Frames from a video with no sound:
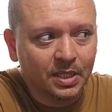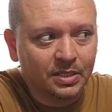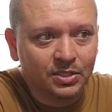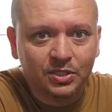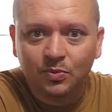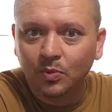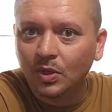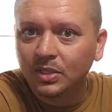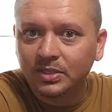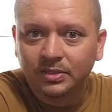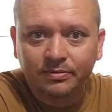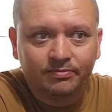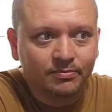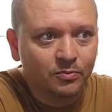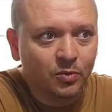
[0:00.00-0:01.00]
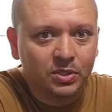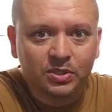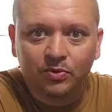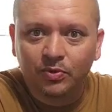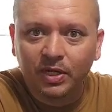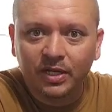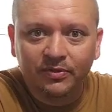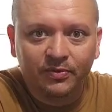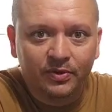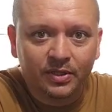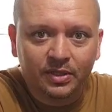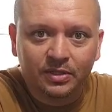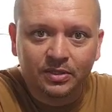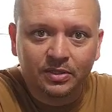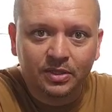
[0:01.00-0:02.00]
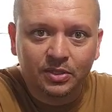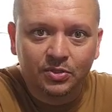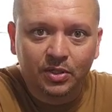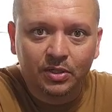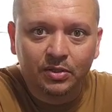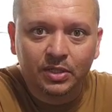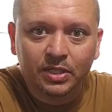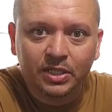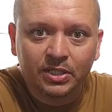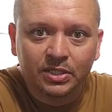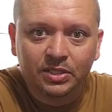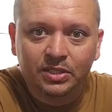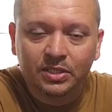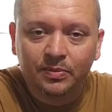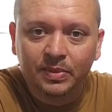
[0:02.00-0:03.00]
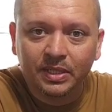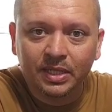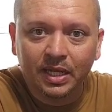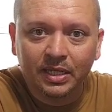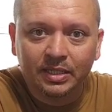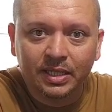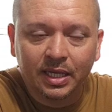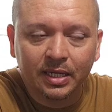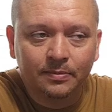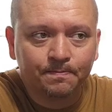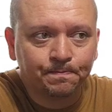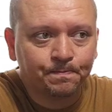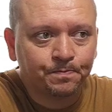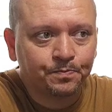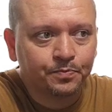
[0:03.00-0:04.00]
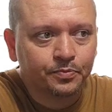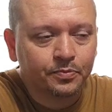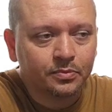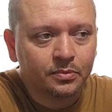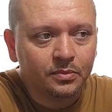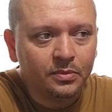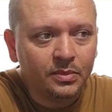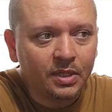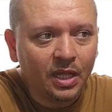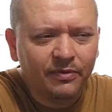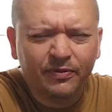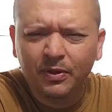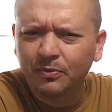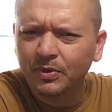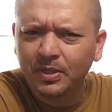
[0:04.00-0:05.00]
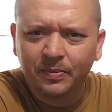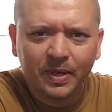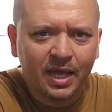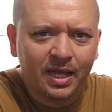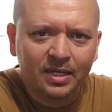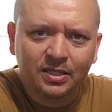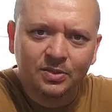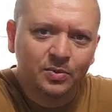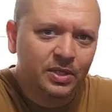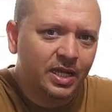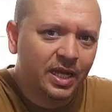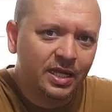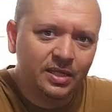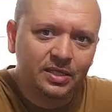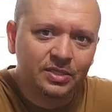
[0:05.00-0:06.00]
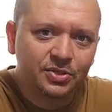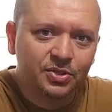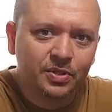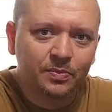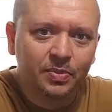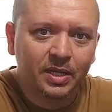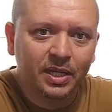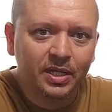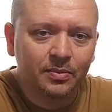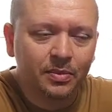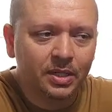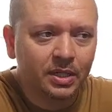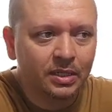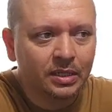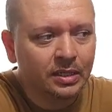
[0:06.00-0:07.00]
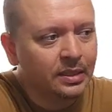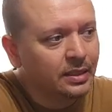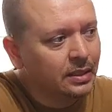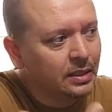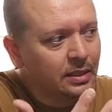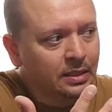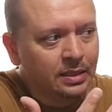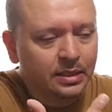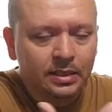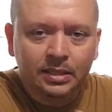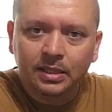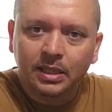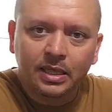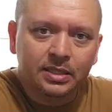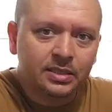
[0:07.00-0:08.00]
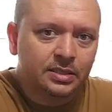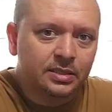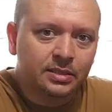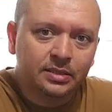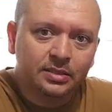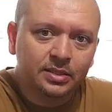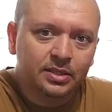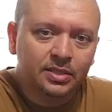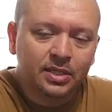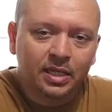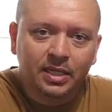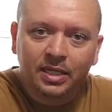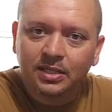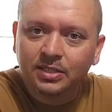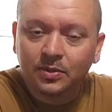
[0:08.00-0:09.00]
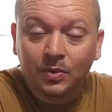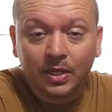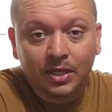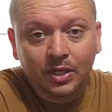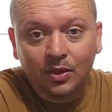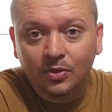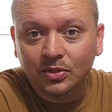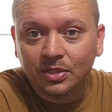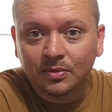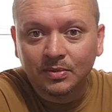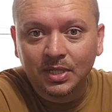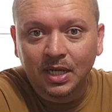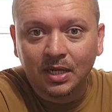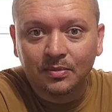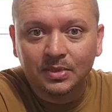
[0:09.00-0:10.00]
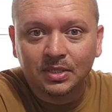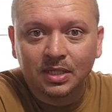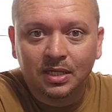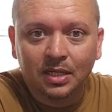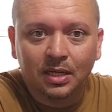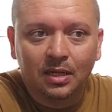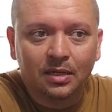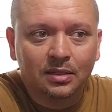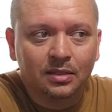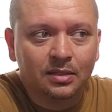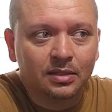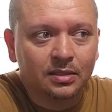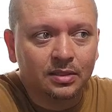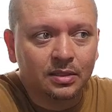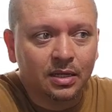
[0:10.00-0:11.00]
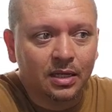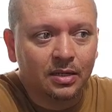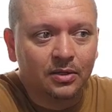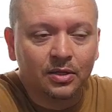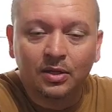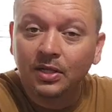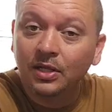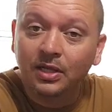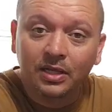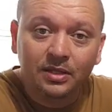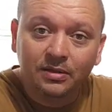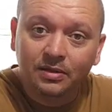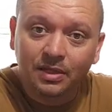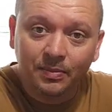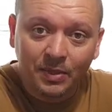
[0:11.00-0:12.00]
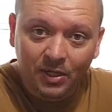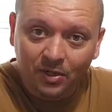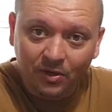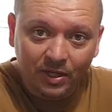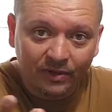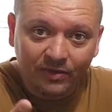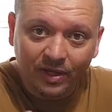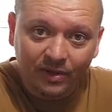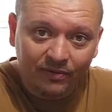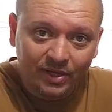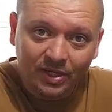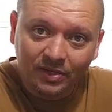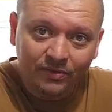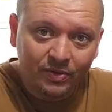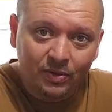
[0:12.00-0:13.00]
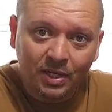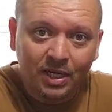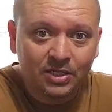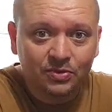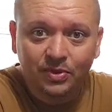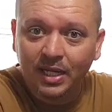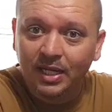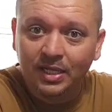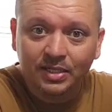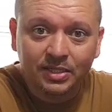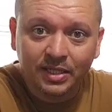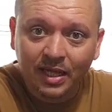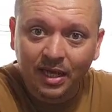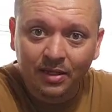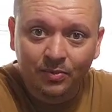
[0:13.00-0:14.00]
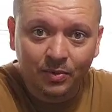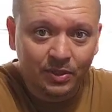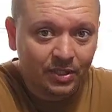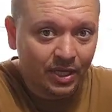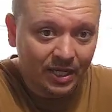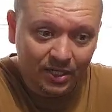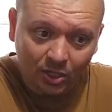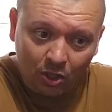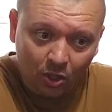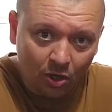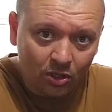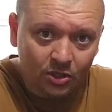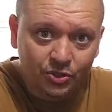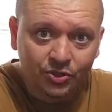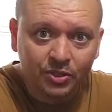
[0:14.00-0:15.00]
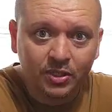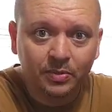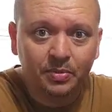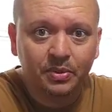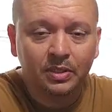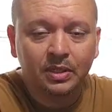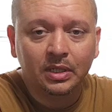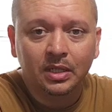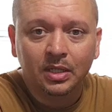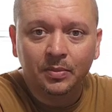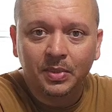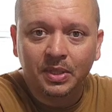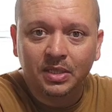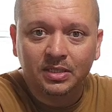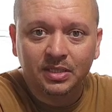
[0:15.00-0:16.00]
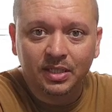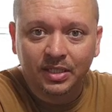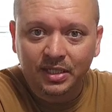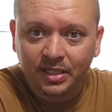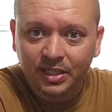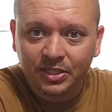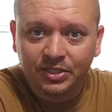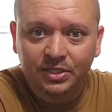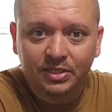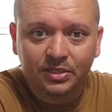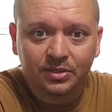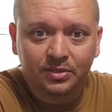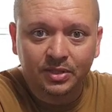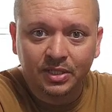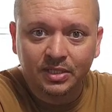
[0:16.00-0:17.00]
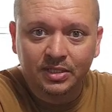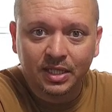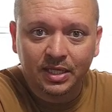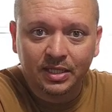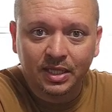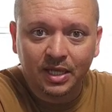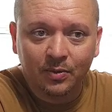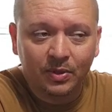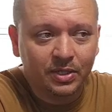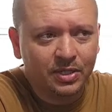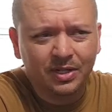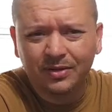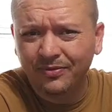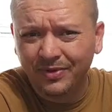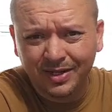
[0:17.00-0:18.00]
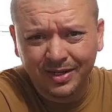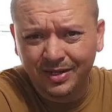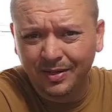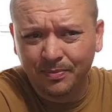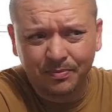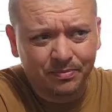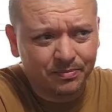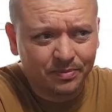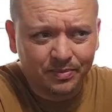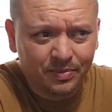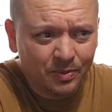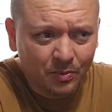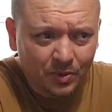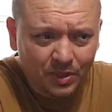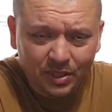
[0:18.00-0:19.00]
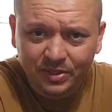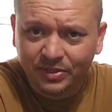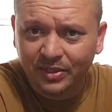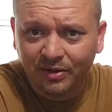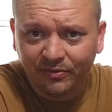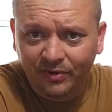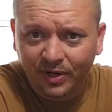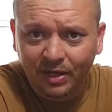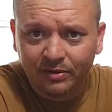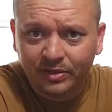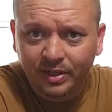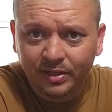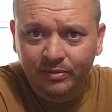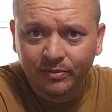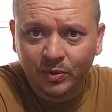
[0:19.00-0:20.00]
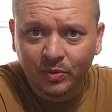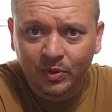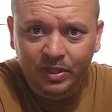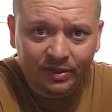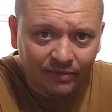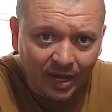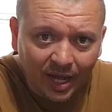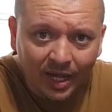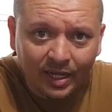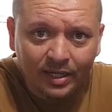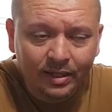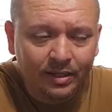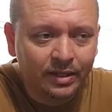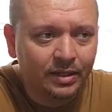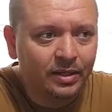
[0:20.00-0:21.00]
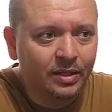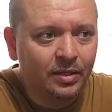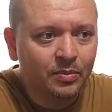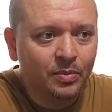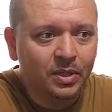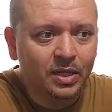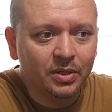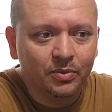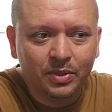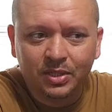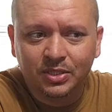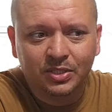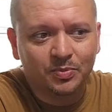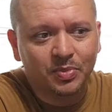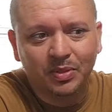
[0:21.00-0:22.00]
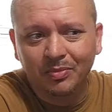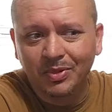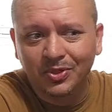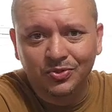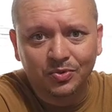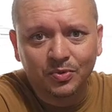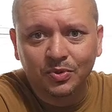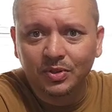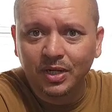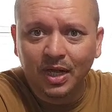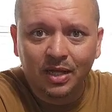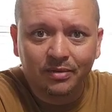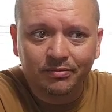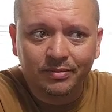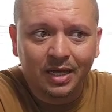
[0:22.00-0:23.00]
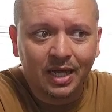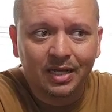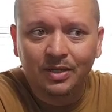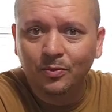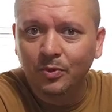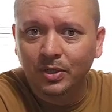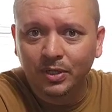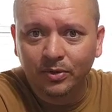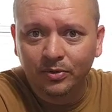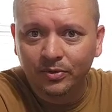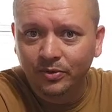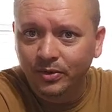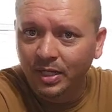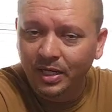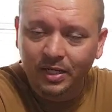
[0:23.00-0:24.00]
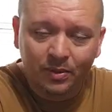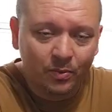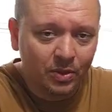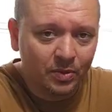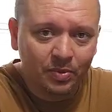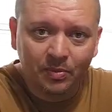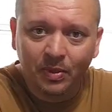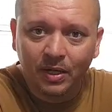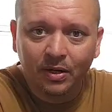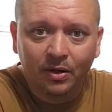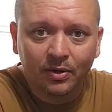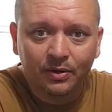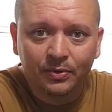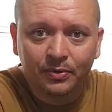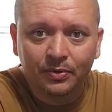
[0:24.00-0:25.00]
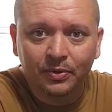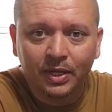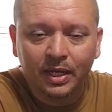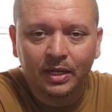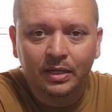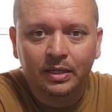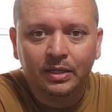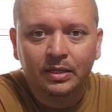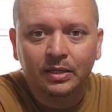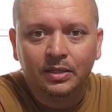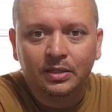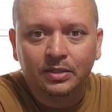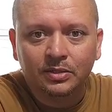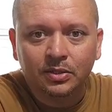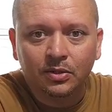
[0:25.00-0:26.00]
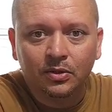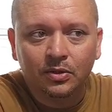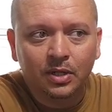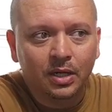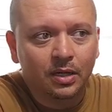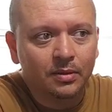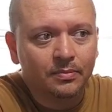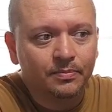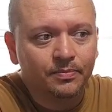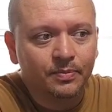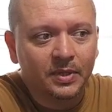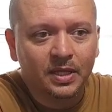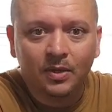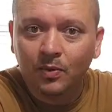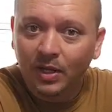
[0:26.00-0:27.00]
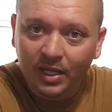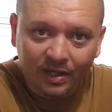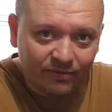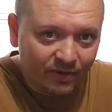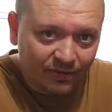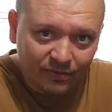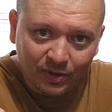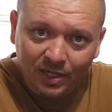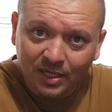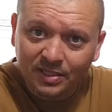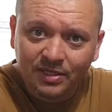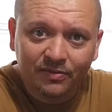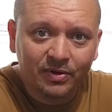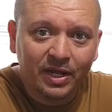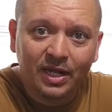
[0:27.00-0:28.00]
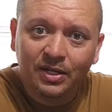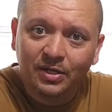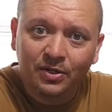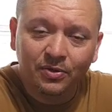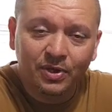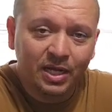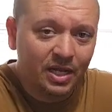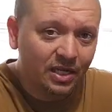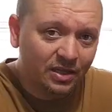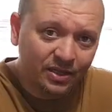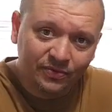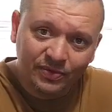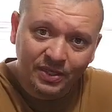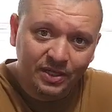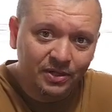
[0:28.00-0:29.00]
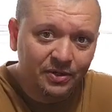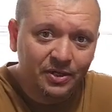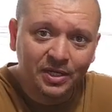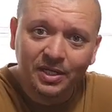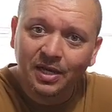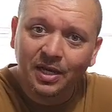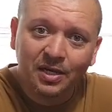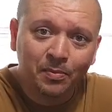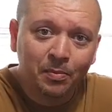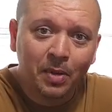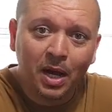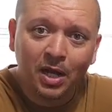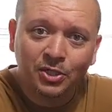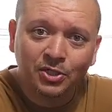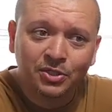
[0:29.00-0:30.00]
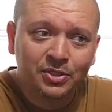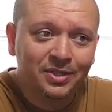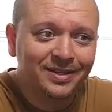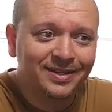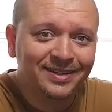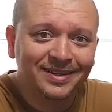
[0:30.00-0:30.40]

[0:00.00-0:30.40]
just wasn't ready for the trail conditions to be like that. I felt really bad because we had this trip planned, but that's just, I guess, the way it goes sometimes. I don't know. Let me know, have any of you guys ran into that, where you had to call a trip because of the conditions or things like that? We could have ended up, we could have suffered out there. We wouldn't have died, but it would have just been miserable, and I didn't want to go through that. I didn't want to put my daughter through that. So anyway, have you guys ever had to do that? I'd love to hear any kind of botched